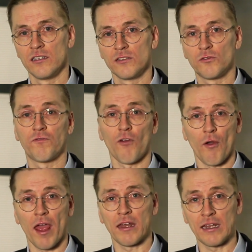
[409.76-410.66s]
to
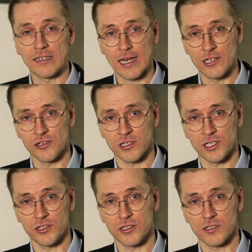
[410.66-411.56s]
foreign intelligence
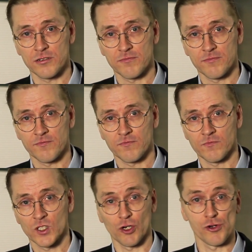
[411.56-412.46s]
agencies.
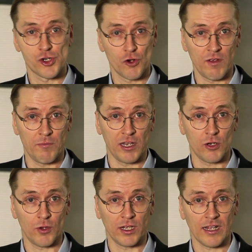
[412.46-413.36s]
So should we be
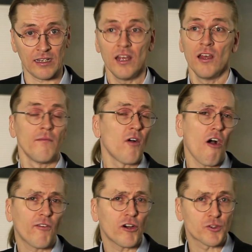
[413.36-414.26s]
doing that?
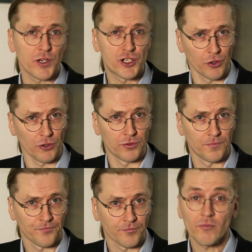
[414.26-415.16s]
Of course we shouldn't.
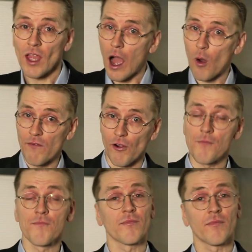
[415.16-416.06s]
However,
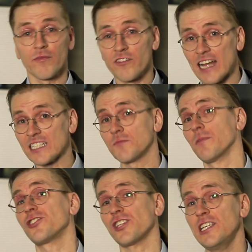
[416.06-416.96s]
that's
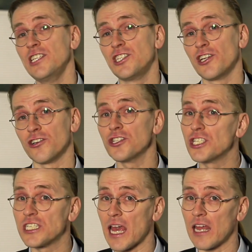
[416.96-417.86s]
much easier
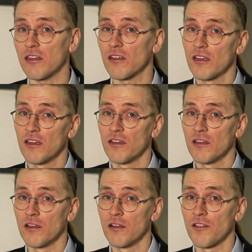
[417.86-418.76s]
said
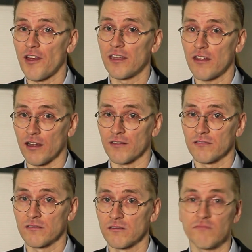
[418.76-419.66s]
than done.
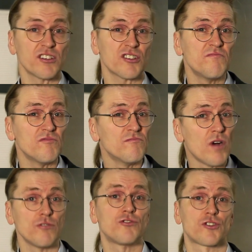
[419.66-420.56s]
Because
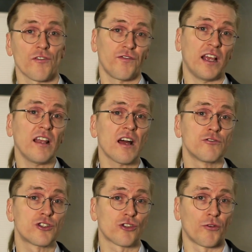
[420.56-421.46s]
most of the
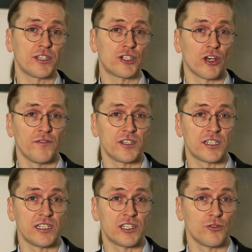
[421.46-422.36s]
cloud storage
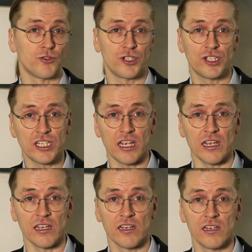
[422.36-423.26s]
services you
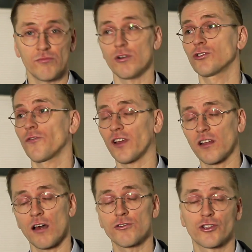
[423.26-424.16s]
see, most of the
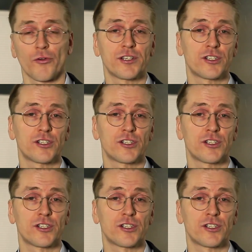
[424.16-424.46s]
cloud storage